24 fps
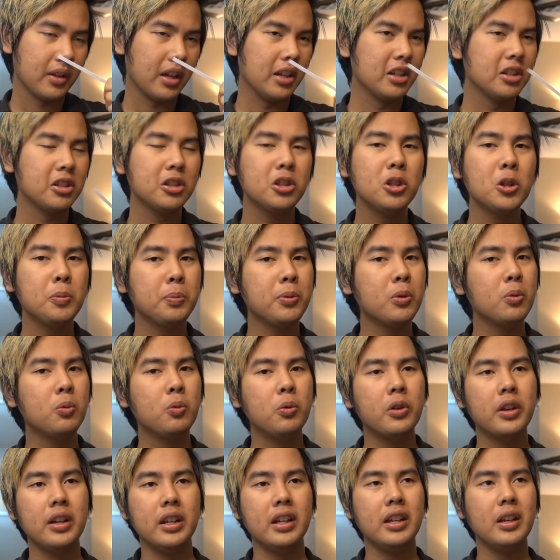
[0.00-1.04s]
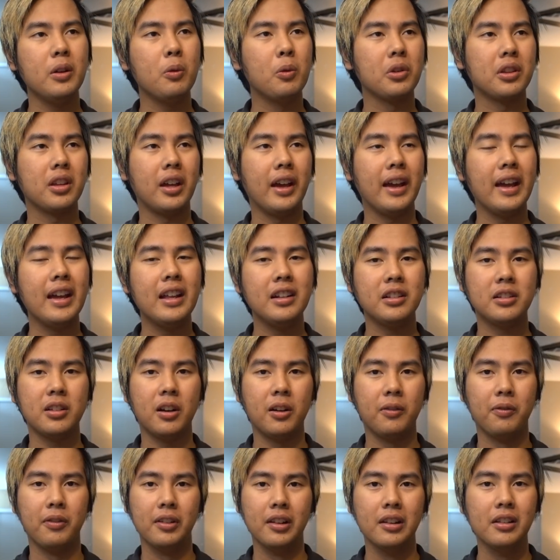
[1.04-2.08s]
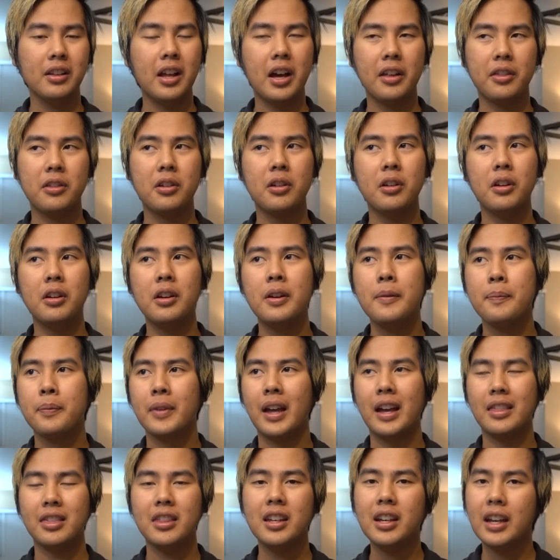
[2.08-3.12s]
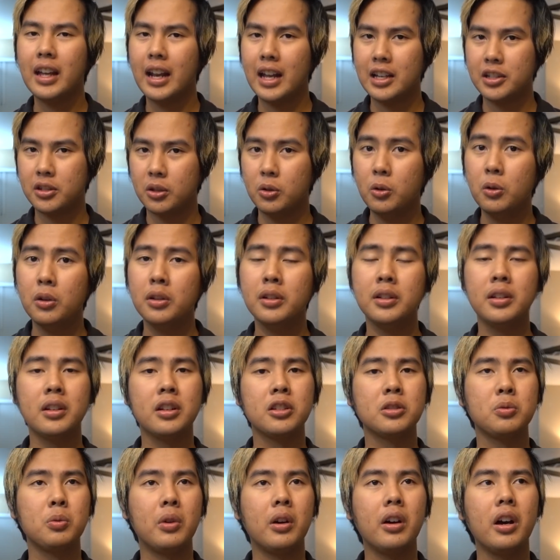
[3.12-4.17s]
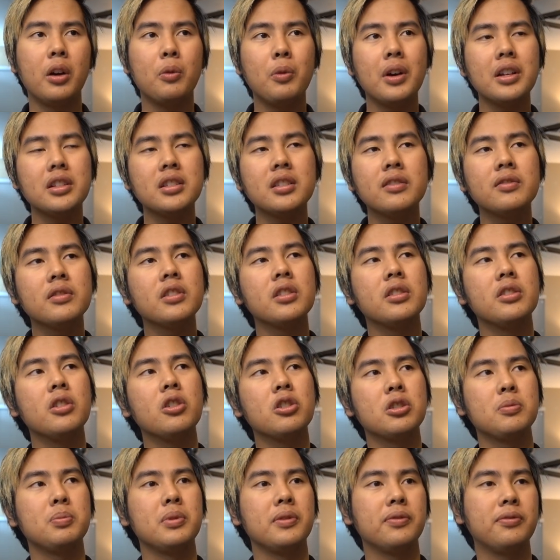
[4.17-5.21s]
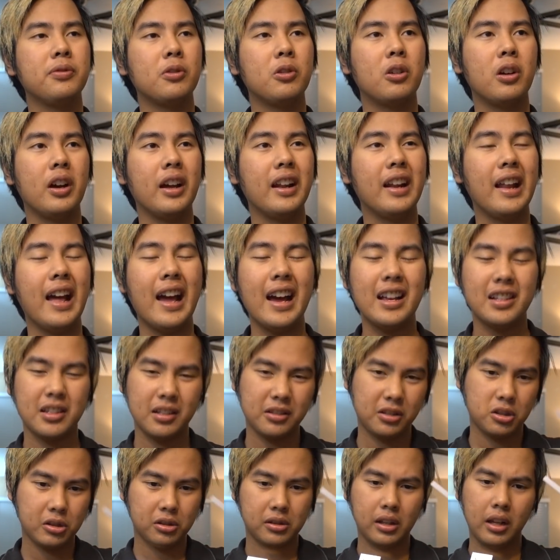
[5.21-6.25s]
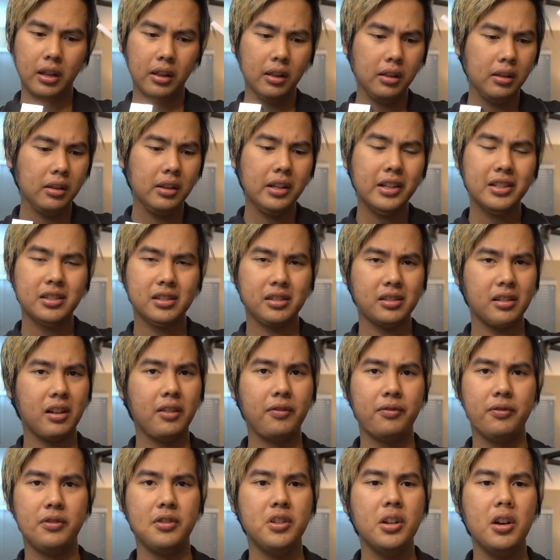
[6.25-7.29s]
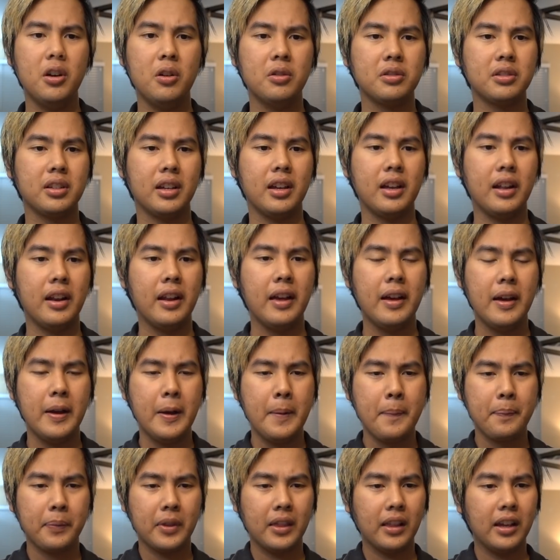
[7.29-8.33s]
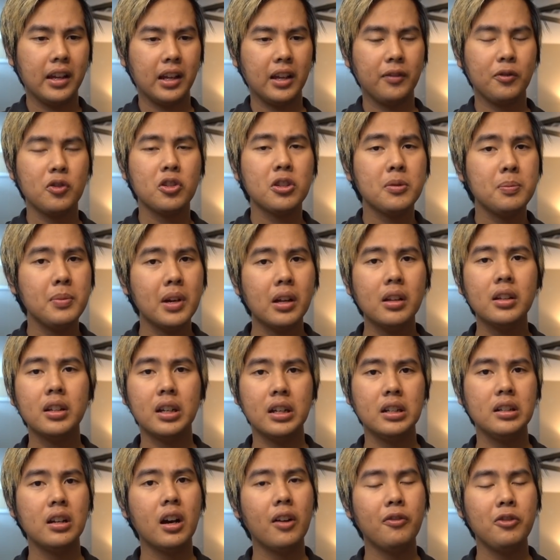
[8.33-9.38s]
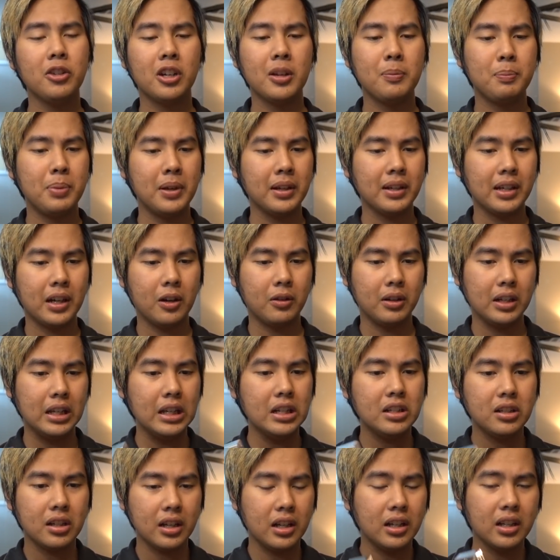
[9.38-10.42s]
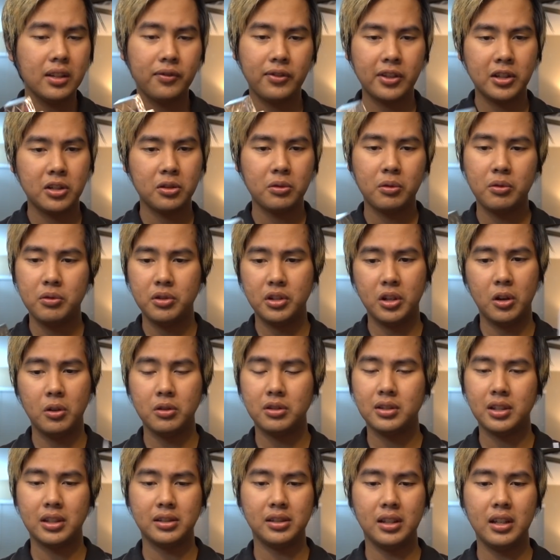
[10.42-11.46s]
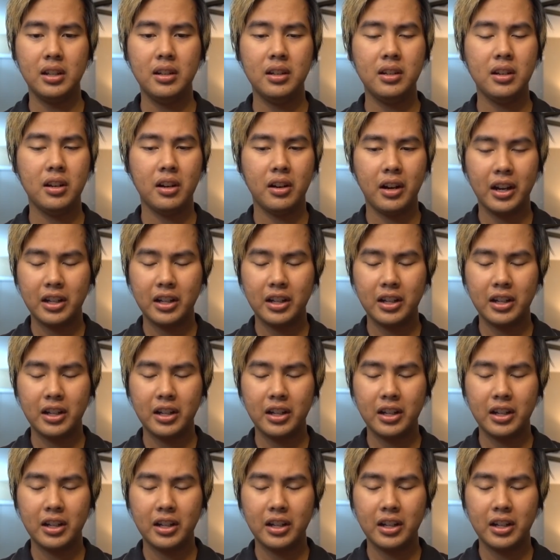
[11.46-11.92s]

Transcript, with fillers: It's super woody with a hint of leather. I think it has oud in here as well. I read some of the notes before and it has just a list of notes and like if you smell it enough, you can pick out each individual notes that's in here.